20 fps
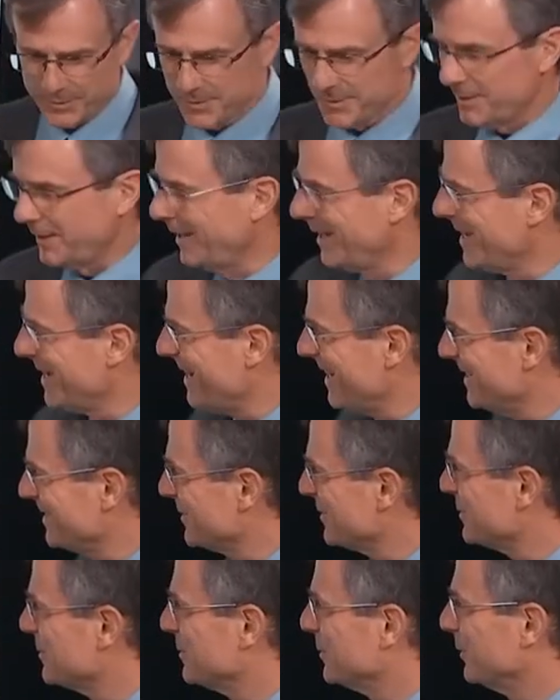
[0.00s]
class.
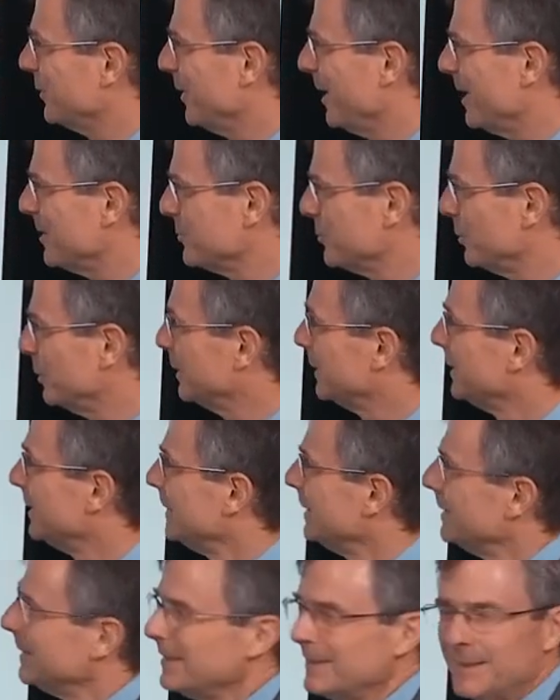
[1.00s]
It's a graduate
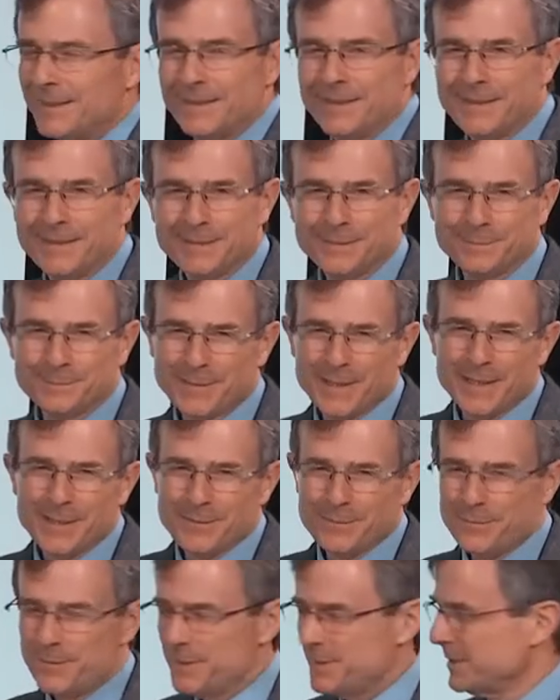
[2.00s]
uh,
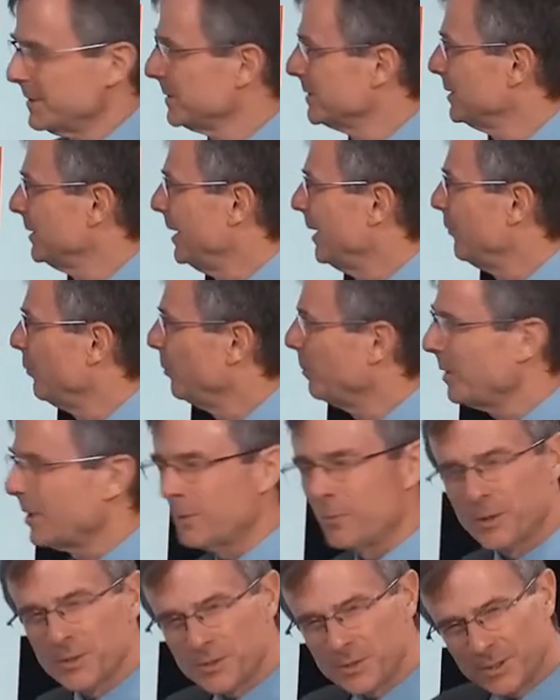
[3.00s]
physics level. But I
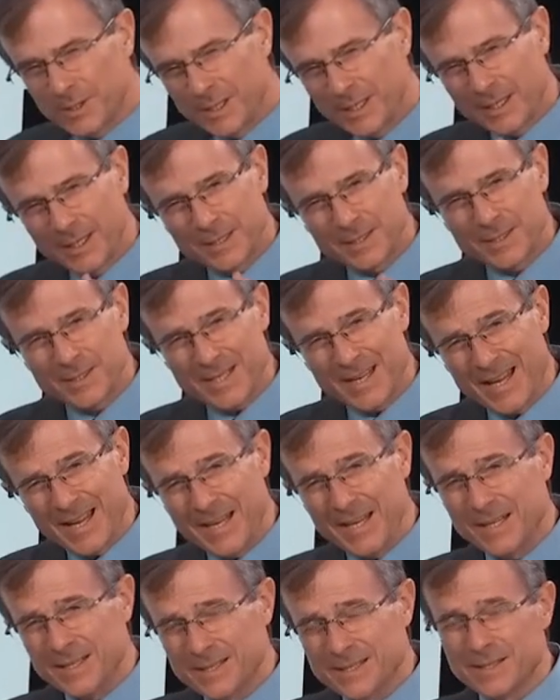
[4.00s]
want you to get a
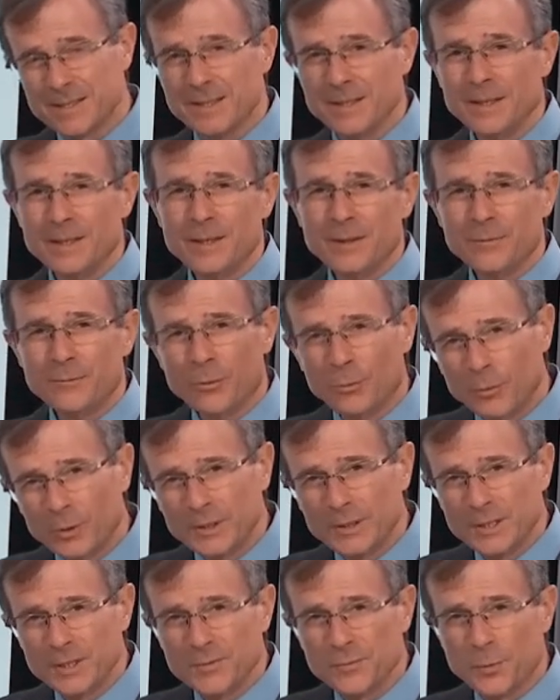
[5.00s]
taste for what
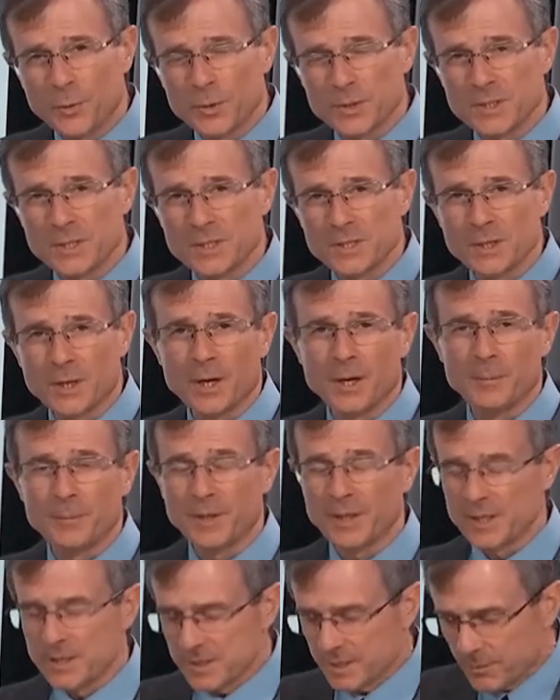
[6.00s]
these forces are
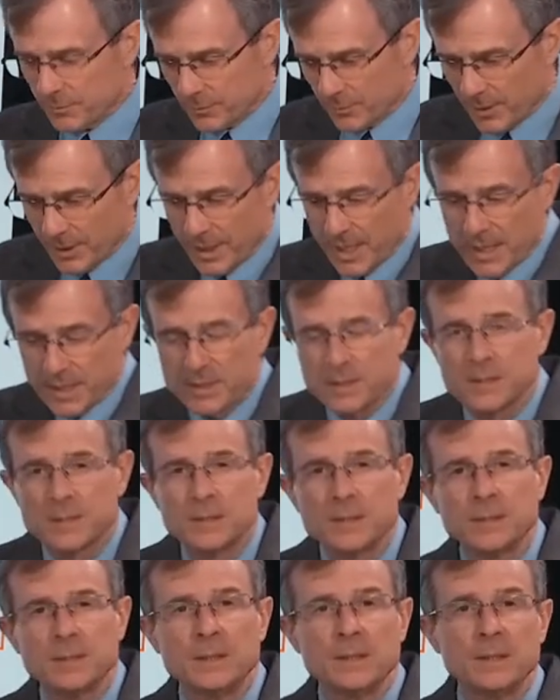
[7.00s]
because it relates
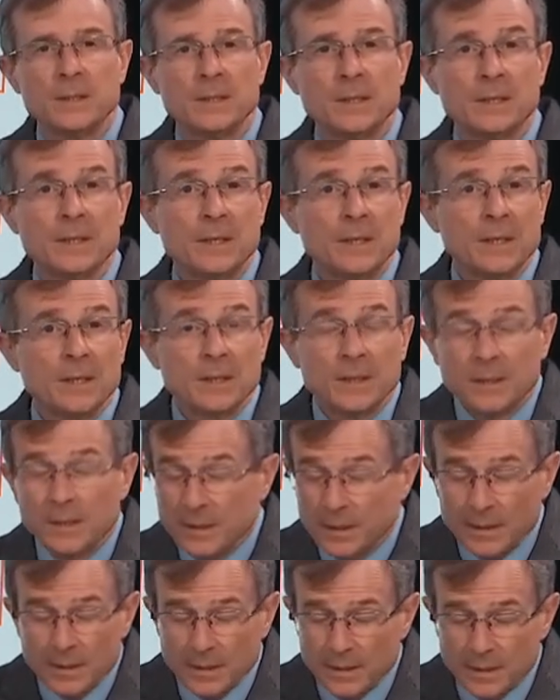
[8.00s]
to the,
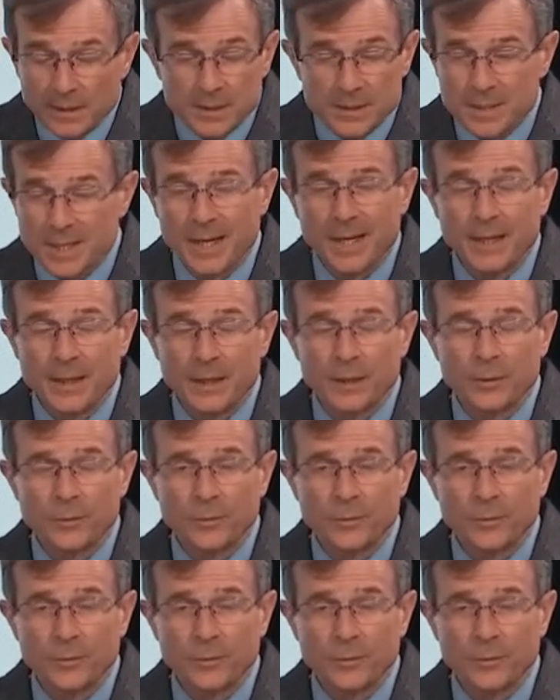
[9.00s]
the entire